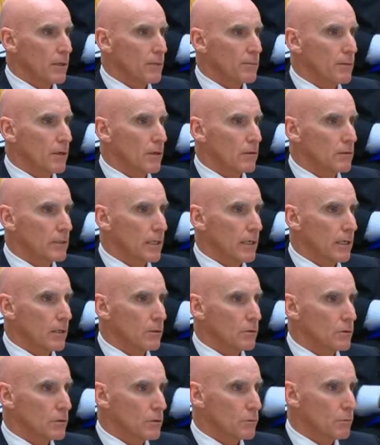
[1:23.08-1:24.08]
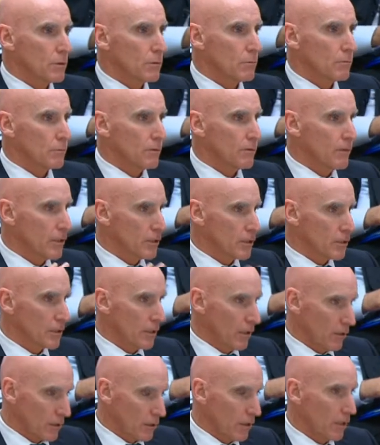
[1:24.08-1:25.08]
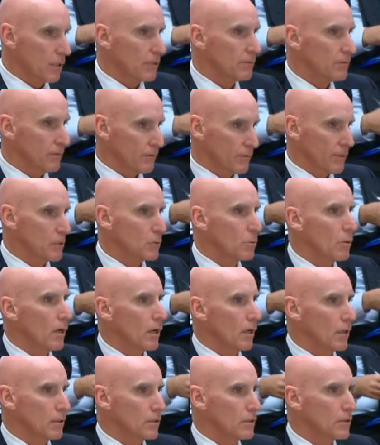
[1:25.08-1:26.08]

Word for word: mobile towers. We provide cell sites for fixed your wireless. Your fixed